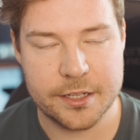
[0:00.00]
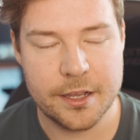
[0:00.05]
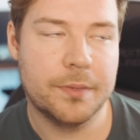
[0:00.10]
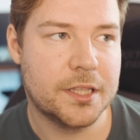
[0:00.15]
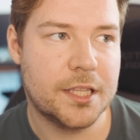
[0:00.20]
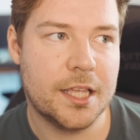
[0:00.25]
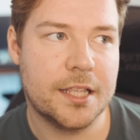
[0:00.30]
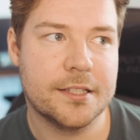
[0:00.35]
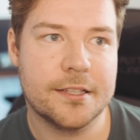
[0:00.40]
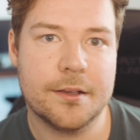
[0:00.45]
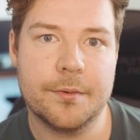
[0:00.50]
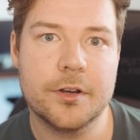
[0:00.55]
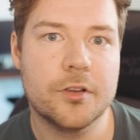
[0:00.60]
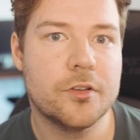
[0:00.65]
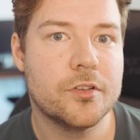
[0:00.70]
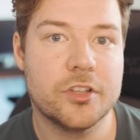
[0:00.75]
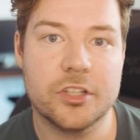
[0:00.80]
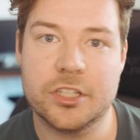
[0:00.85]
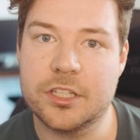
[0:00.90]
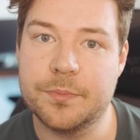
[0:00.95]
But then someone
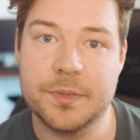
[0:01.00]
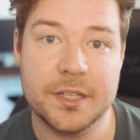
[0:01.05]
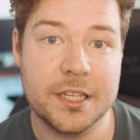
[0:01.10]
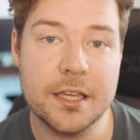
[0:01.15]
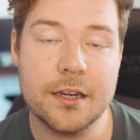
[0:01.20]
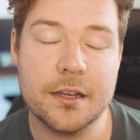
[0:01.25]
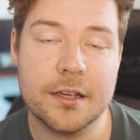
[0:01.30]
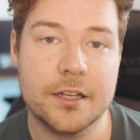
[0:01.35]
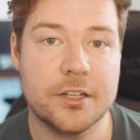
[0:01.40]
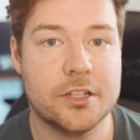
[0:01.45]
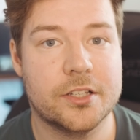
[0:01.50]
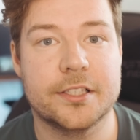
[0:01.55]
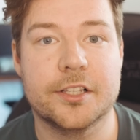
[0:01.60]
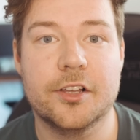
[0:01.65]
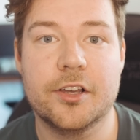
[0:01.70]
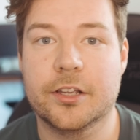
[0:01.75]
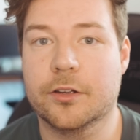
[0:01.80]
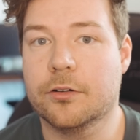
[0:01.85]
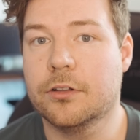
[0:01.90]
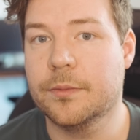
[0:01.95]
who's just a beginner and just
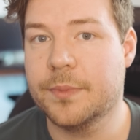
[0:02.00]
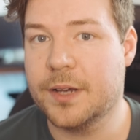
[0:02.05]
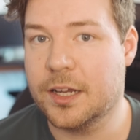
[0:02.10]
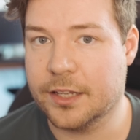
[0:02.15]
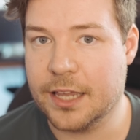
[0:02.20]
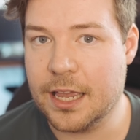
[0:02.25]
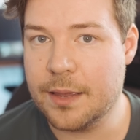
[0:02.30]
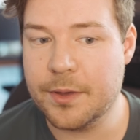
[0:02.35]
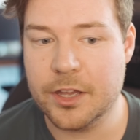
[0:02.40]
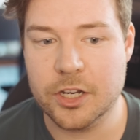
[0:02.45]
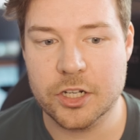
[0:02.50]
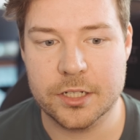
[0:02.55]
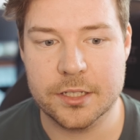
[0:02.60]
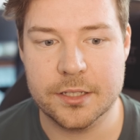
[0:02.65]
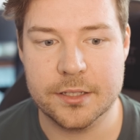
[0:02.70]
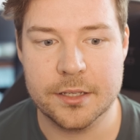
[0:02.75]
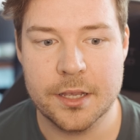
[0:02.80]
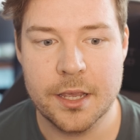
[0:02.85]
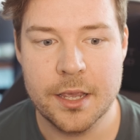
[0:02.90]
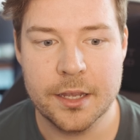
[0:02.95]
learning all about game
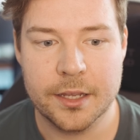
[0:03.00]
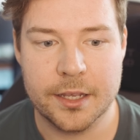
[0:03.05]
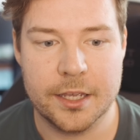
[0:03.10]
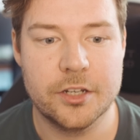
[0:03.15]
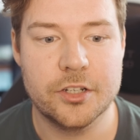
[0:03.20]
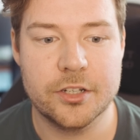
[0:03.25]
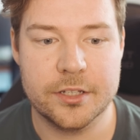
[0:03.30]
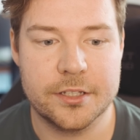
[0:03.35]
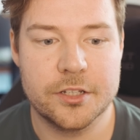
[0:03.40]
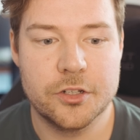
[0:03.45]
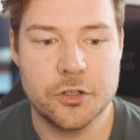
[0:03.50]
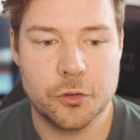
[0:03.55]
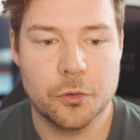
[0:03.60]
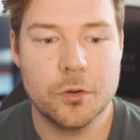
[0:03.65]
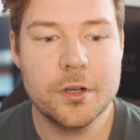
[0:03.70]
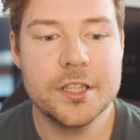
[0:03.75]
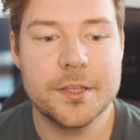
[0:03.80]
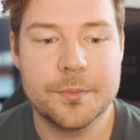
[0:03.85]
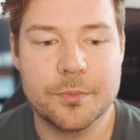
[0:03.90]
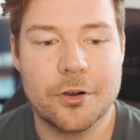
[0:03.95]
engines can just
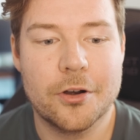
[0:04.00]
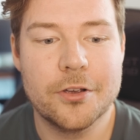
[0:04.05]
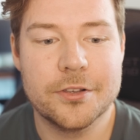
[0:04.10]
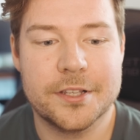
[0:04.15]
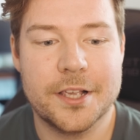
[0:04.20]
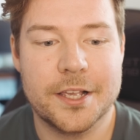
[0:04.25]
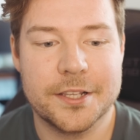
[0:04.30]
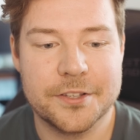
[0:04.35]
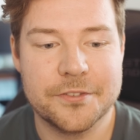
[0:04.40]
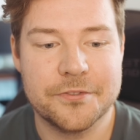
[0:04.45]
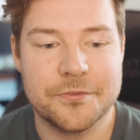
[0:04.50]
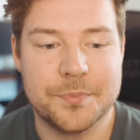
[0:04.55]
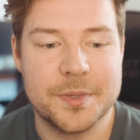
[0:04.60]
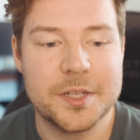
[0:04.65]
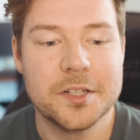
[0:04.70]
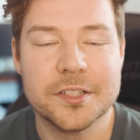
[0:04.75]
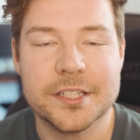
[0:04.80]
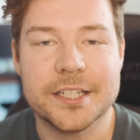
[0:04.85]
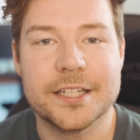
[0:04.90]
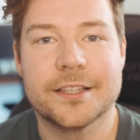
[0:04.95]
enjoy the process of
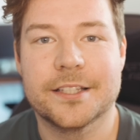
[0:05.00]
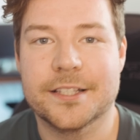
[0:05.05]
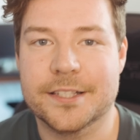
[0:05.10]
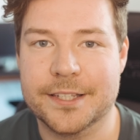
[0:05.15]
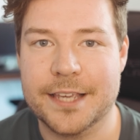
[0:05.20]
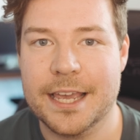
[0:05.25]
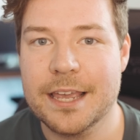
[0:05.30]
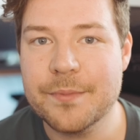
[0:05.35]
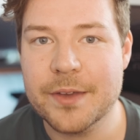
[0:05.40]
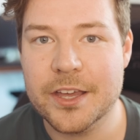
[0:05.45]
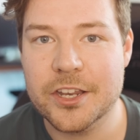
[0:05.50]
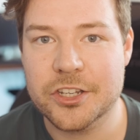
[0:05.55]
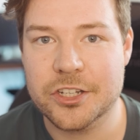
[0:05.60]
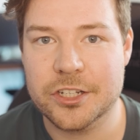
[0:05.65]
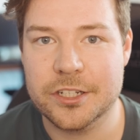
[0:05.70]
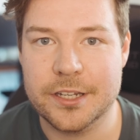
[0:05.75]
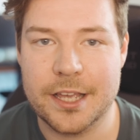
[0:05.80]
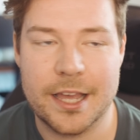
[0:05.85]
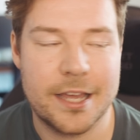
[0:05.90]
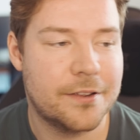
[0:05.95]
building this game
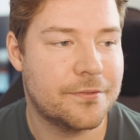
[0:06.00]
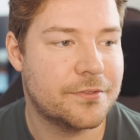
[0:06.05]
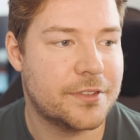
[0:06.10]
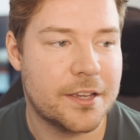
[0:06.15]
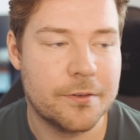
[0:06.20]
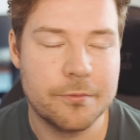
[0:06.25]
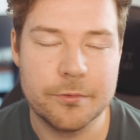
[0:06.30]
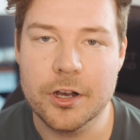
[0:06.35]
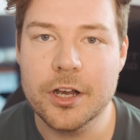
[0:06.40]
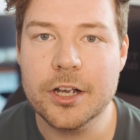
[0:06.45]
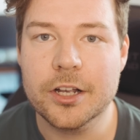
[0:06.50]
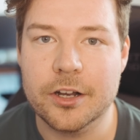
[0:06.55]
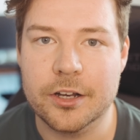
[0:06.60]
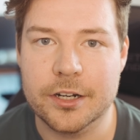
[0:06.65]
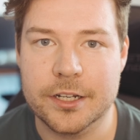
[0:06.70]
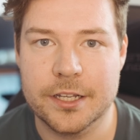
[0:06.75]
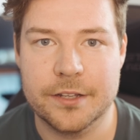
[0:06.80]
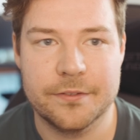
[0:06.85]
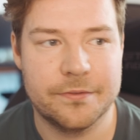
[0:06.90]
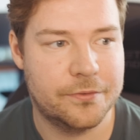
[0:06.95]
engine. And if they work on
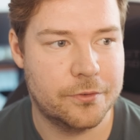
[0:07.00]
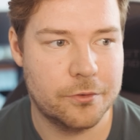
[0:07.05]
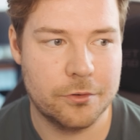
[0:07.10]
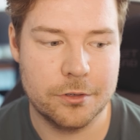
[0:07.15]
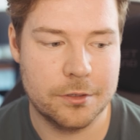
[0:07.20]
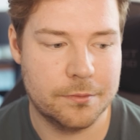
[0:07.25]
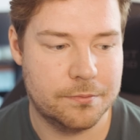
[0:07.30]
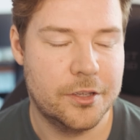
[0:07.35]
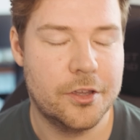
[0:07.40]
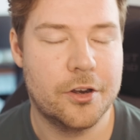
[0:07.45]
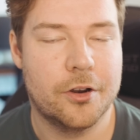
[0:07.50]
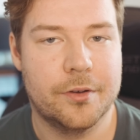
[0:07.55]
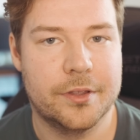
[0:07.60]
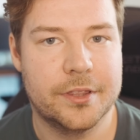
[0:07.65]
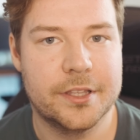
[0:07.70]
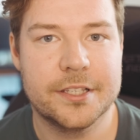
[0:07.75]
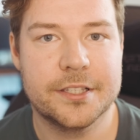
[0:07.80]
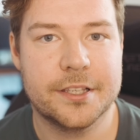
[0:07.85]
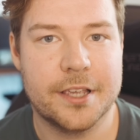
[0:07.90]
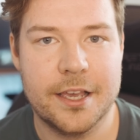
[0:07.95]
it for, you know, in
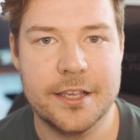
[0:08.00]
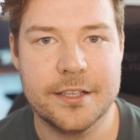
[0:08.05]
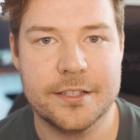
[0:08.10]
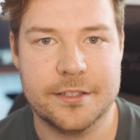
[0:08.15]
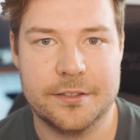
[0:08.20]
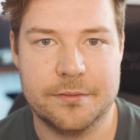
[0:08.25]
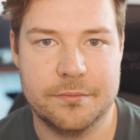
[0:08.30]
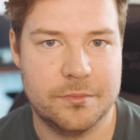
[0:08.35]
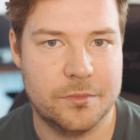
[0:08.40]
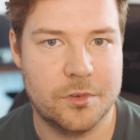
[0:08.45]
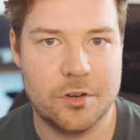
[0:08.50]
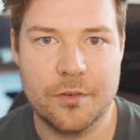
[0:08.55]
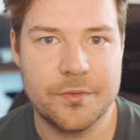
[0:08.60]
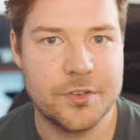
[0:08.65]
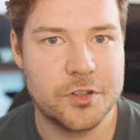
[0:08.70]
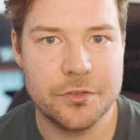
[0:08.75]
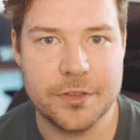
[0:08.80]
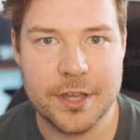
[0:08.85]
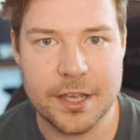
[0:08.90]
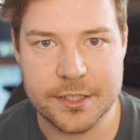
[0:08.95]
this case, over
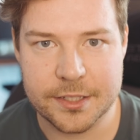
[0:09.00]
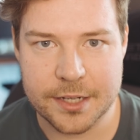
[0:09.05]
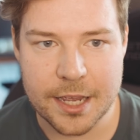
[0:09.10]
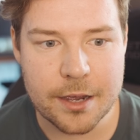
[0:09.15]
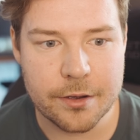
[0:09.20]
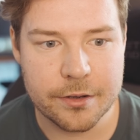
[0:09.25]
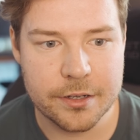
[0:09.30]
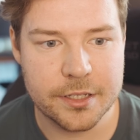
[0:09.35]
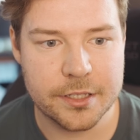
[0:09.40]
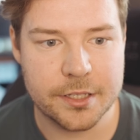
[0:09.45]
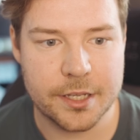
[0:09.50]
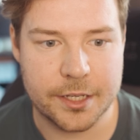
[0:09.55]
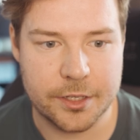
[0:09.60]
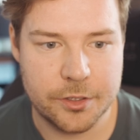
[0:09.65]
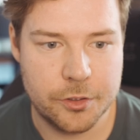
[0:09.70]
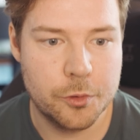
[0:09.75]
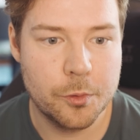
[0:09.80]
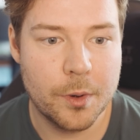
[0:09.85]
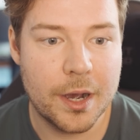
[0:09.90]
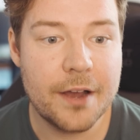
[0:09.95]
2000 hours, like
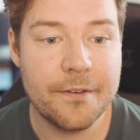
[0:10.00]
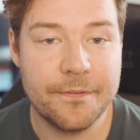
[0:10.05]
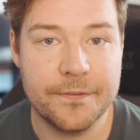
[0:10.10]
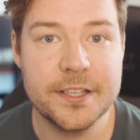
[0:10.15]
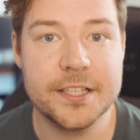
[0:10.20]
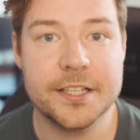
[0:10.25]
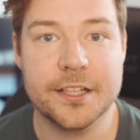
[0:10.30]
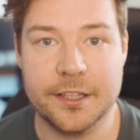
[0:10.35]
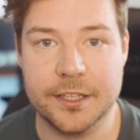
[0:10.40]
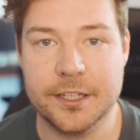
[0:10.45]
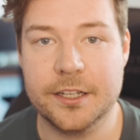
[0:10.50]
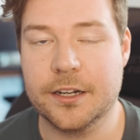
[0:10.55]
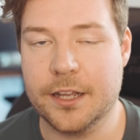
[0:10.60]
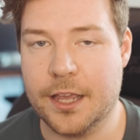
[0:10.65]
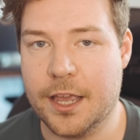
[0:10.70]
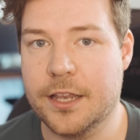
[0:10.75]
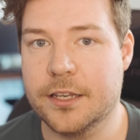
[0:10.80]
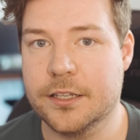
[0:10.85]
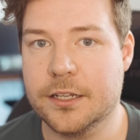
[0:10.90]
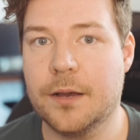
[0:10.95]
you are physically going to
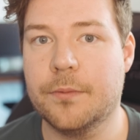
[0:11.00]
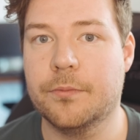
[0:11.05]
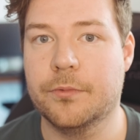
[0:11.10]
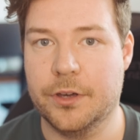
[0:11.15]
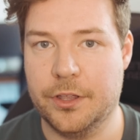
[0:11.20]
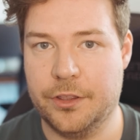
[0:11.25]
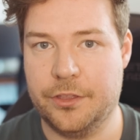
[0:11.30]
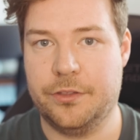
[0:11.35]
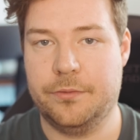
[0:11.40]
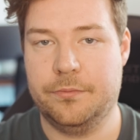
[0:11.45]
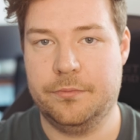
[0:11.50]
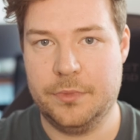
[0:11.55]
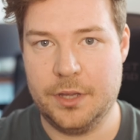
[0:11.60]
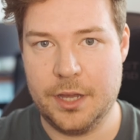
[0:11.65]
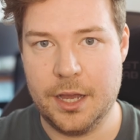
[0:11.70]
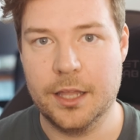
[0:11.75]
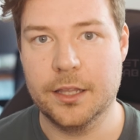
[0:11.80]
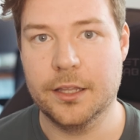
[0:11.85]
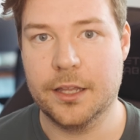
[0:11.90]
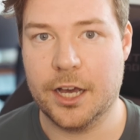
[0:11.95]
end up with
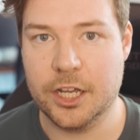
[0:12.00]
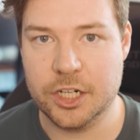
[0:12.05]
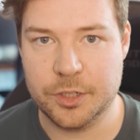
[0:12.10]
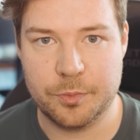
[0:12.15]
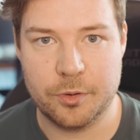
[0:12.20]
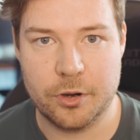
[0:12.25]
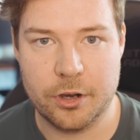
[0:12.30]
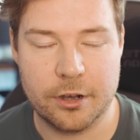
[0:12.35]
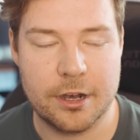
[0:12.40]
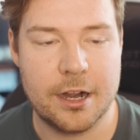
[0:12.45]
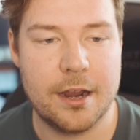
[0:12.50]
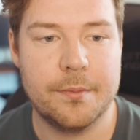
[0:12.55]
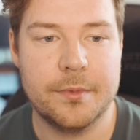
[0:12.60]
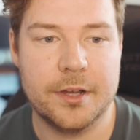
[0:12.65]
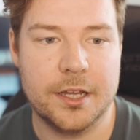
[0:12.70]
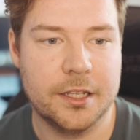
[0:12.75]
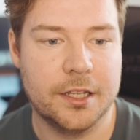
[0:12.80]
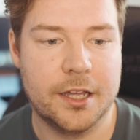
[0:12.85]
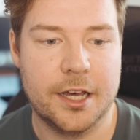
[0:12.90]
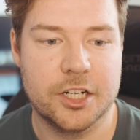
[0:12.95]
a large program,
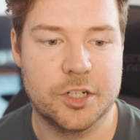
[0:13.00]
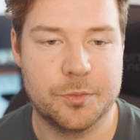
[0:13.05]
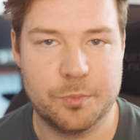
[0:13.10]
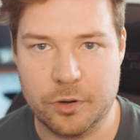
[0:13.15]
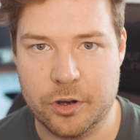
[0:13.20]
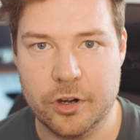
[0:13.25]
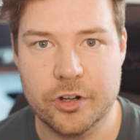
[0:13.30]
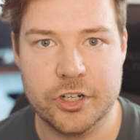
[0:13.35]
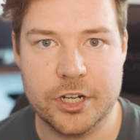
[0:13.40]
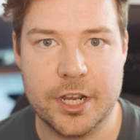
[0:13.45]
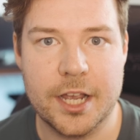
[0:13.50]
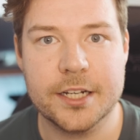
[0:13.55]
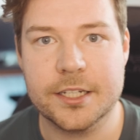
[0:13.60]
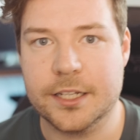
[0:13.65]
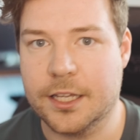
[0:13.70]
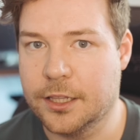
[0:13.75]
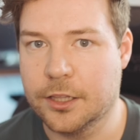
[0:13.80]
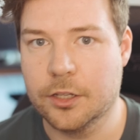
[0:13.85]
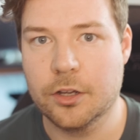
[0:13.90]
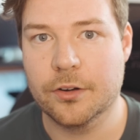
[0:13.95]
a large project,
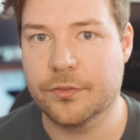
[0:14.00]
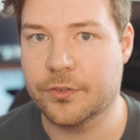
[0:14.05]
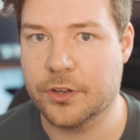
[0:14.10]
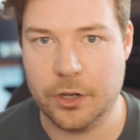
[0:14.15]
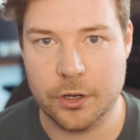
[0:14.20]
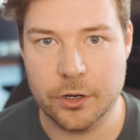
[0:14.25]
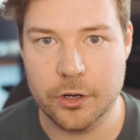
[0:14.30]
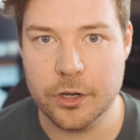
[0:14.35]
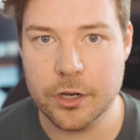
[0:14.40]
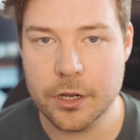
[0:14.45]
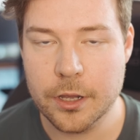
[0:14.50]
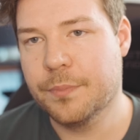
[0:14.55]
a lot of code.